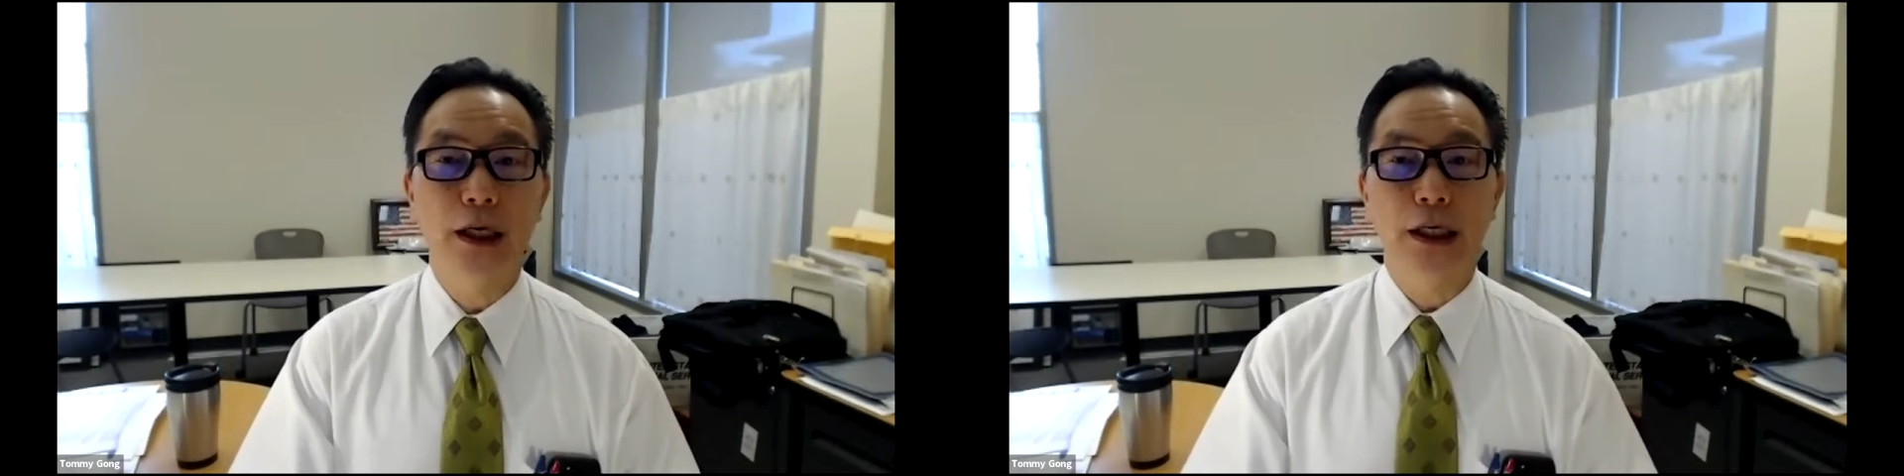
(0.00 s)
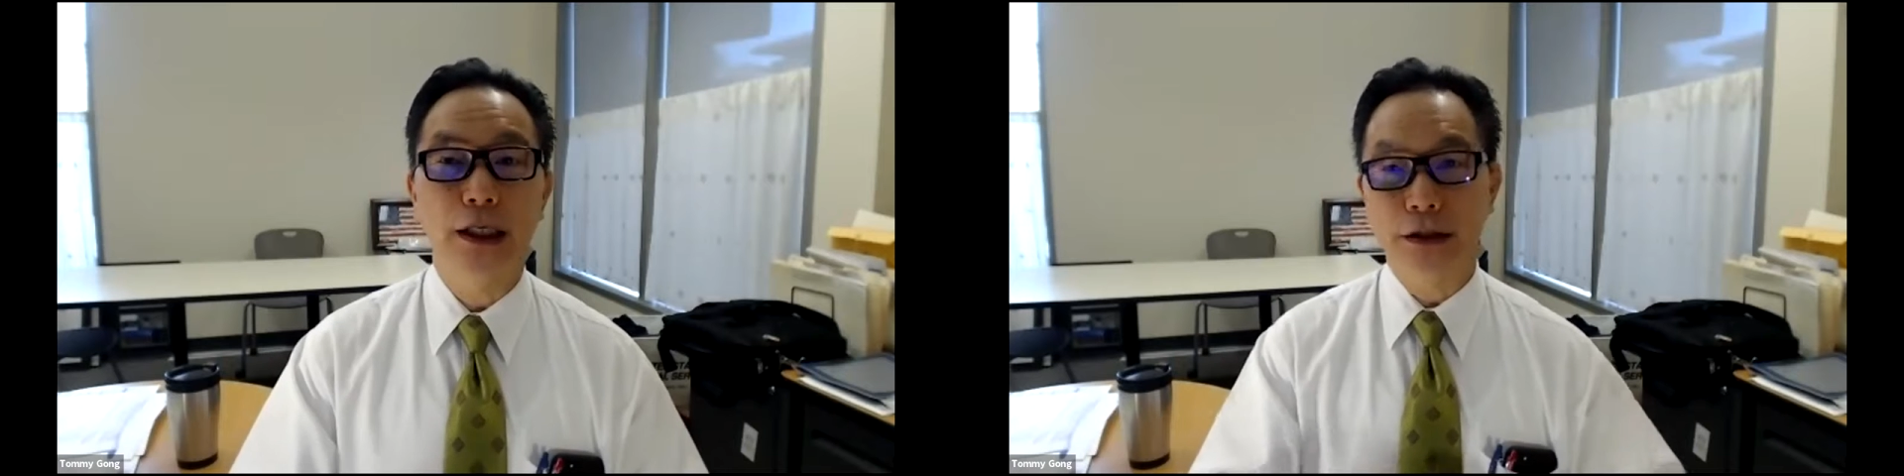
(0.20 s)

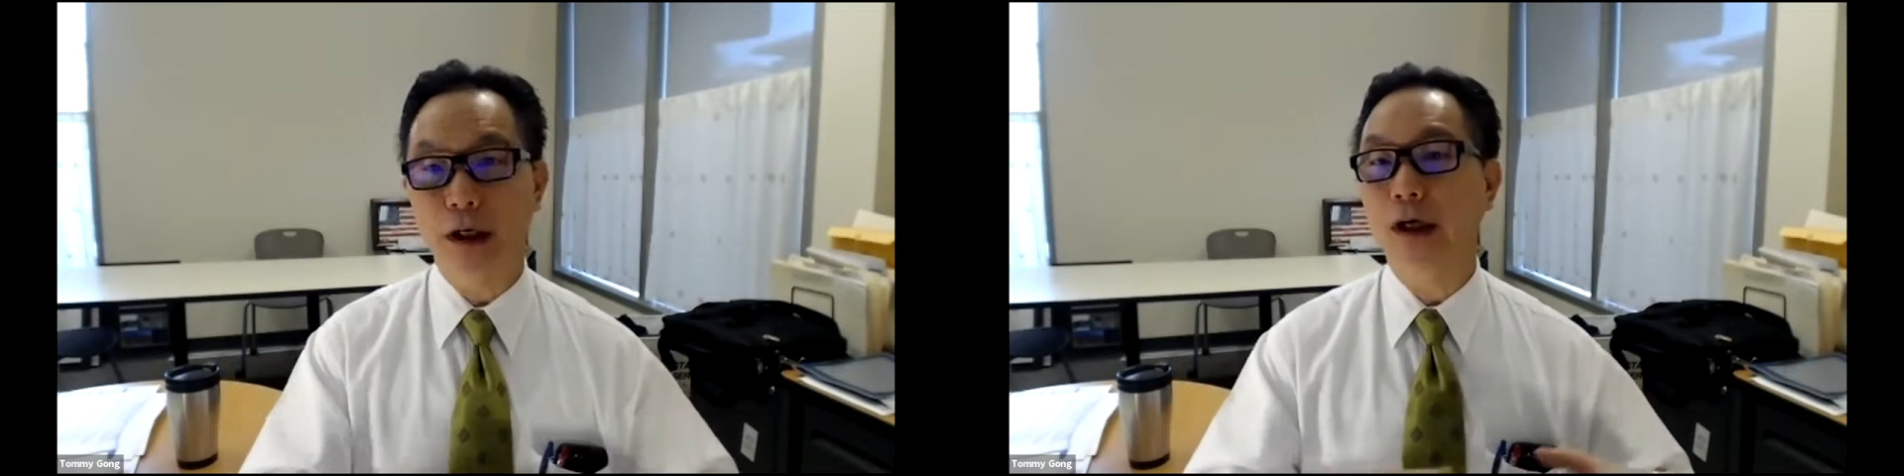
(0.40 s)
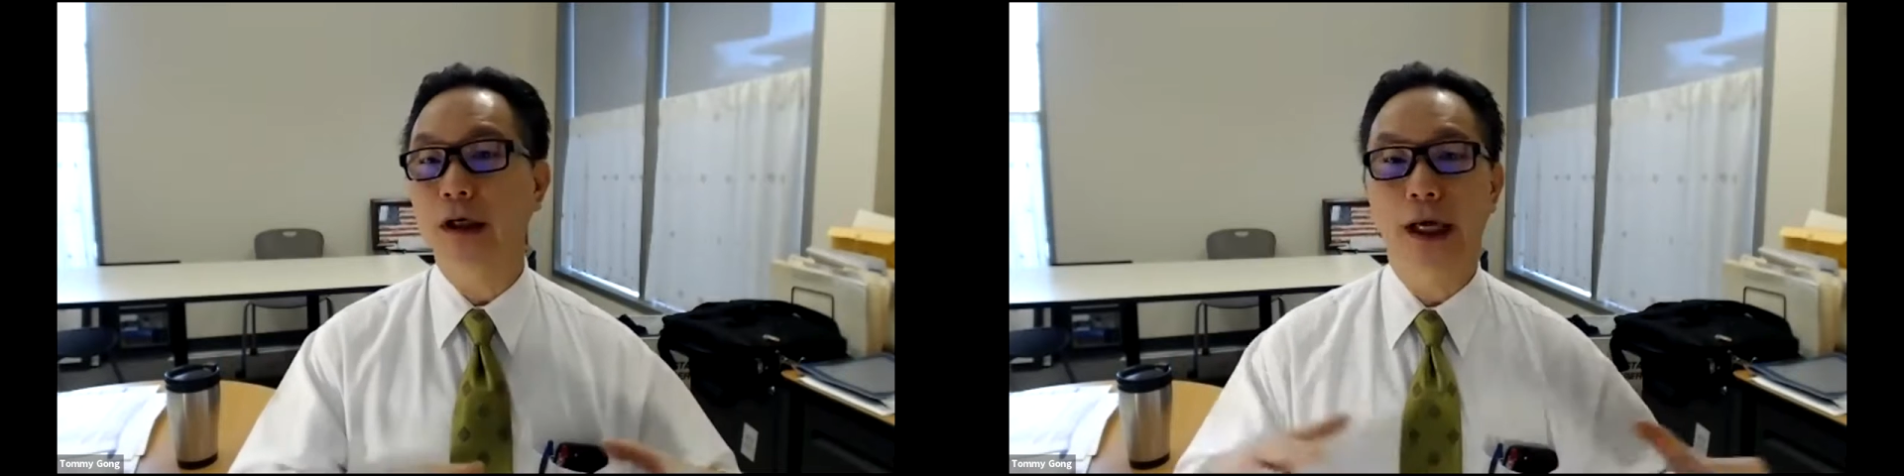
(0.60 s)
Is
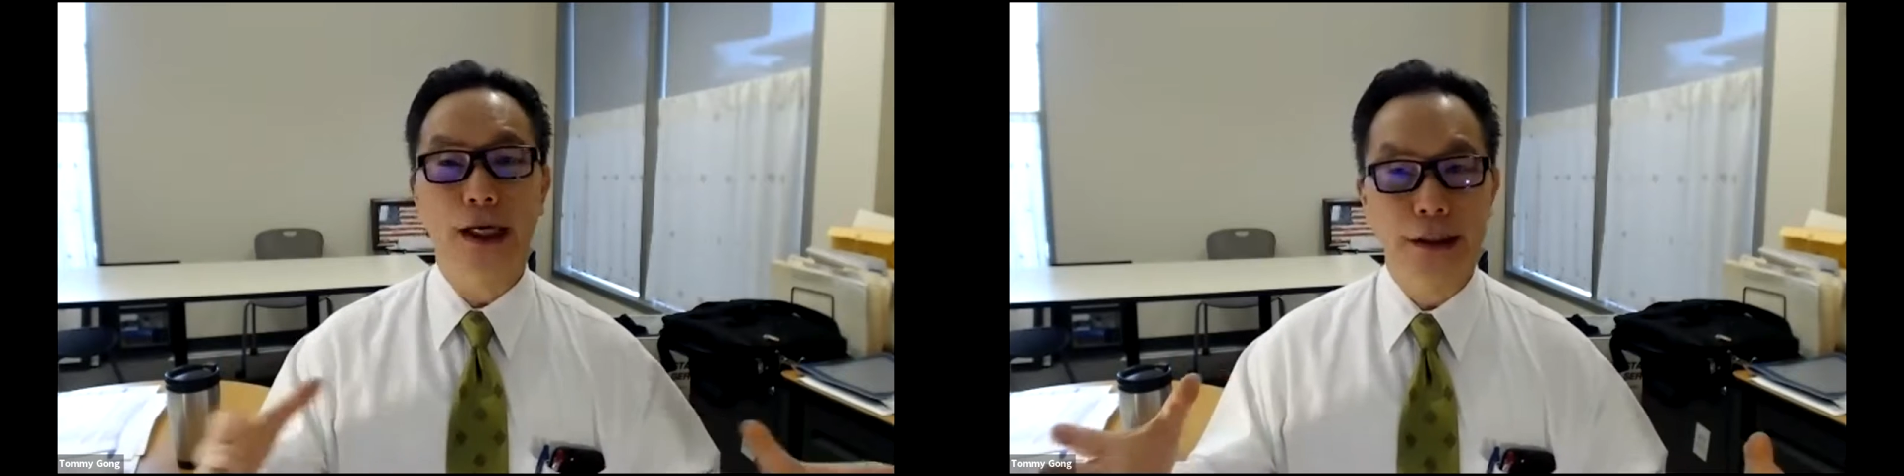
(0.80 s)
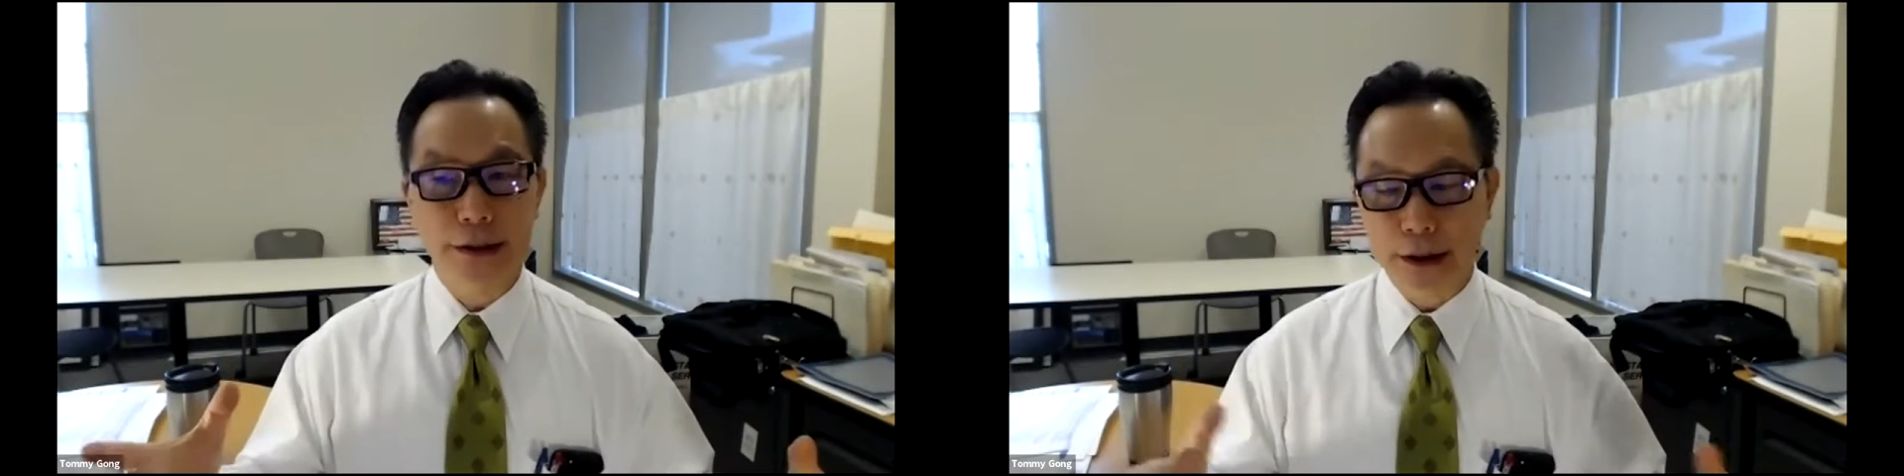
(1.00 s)
not
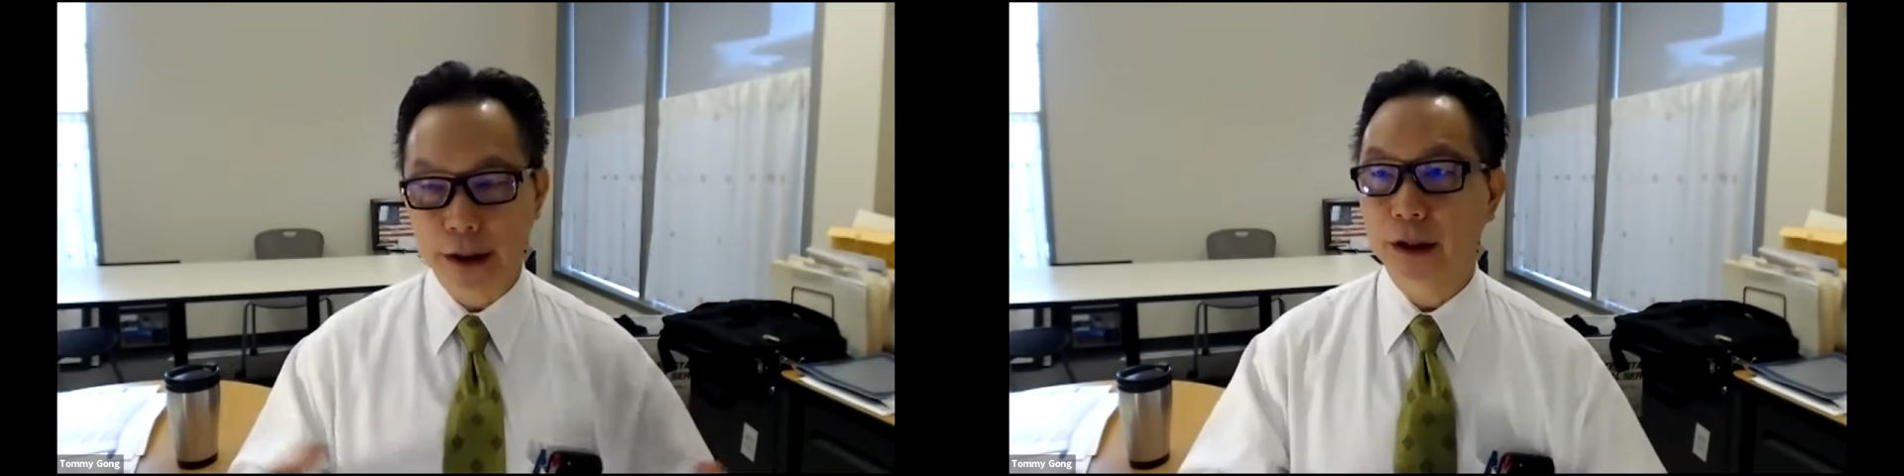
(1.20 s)
as